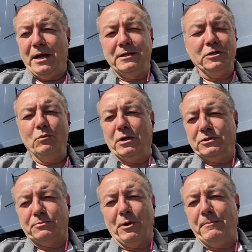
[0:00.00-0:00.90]
and you want to
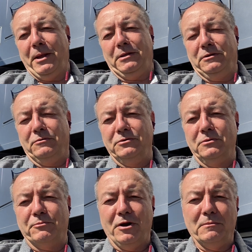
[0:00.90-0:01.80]
spray paint yours, you
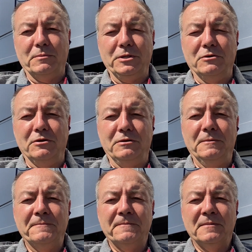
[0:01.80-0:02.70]
probably could.
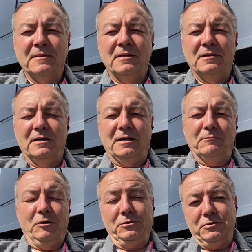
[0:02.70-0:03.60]
Um,
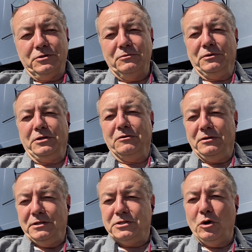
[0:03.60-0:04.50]
well, you certainly could.
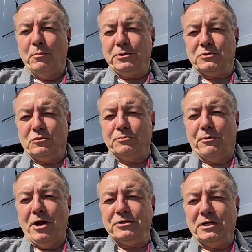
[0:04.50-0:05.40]
It's an open source
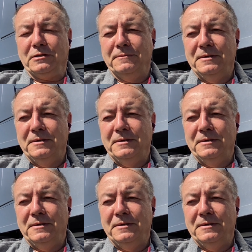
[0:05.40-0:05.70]
project.